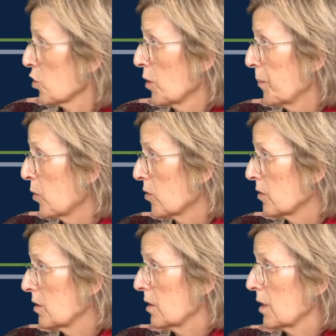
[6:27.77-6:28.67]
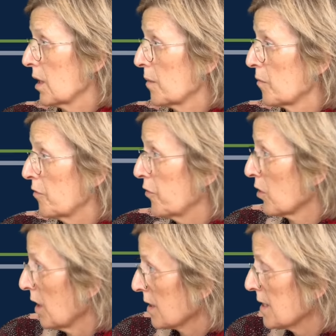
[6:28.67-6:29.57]
important
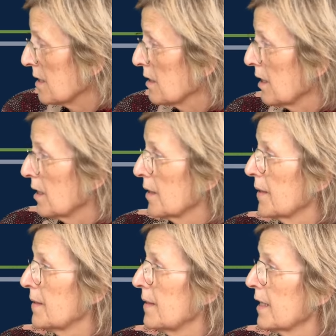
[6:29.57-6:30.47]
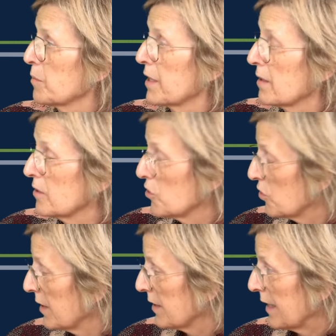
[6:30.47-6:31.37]
for us in the animal health
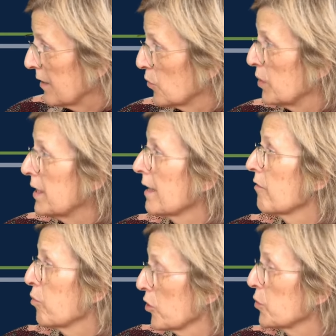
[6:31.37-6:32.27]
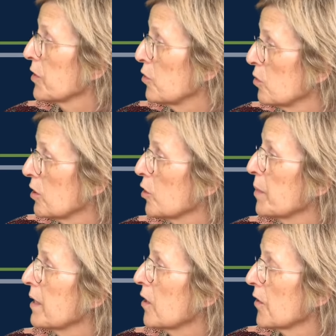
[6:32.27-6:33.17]
industry, and we have worked with you a little
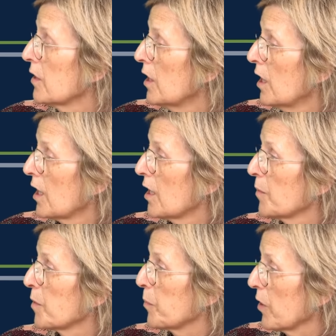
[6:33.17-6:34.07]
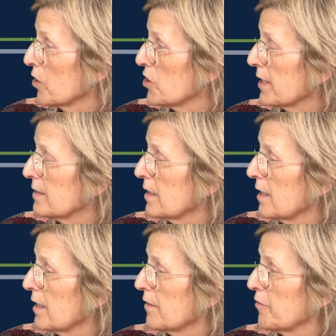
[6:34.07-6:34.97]
bit on a project
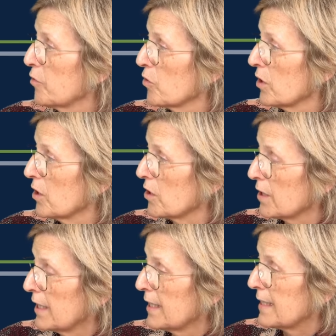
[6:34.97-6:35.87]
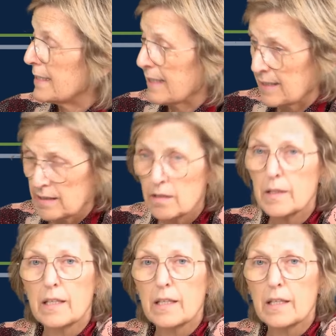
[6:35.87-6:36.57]
for our IDAL.